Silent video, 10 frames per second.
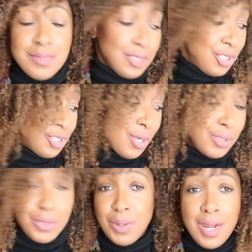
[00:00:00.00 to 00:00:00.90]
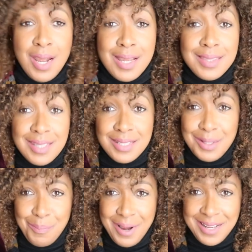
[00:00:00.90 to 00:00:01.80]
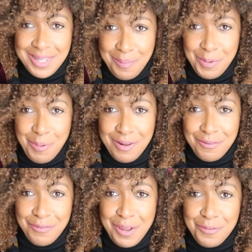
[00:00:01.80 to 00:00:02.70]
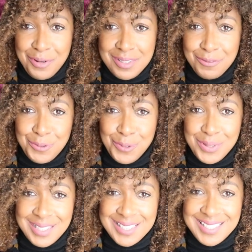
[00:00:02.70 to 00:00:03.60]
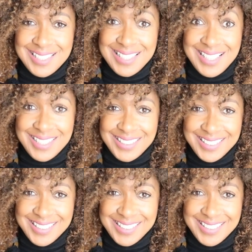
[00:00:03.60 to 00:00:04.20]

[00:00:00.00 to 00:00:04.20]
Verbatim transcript: gonna show you, these are my number one favorites for this season.